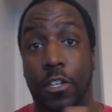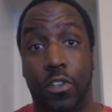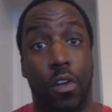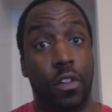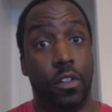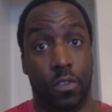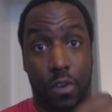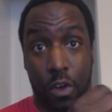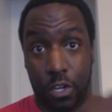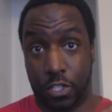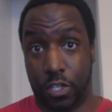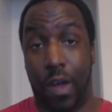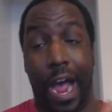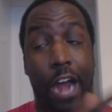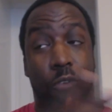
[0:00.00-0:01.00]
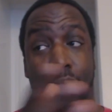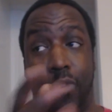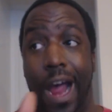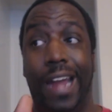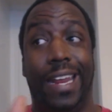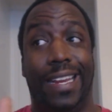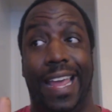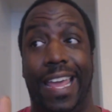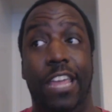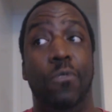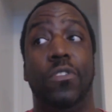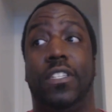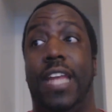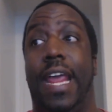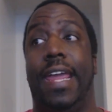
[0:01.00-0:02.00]
But it's also ironic that he
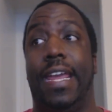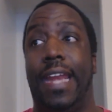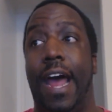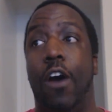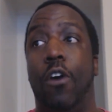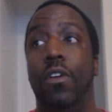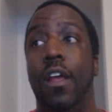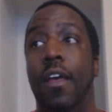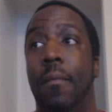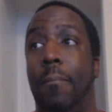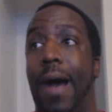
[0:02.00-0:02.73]
was taken out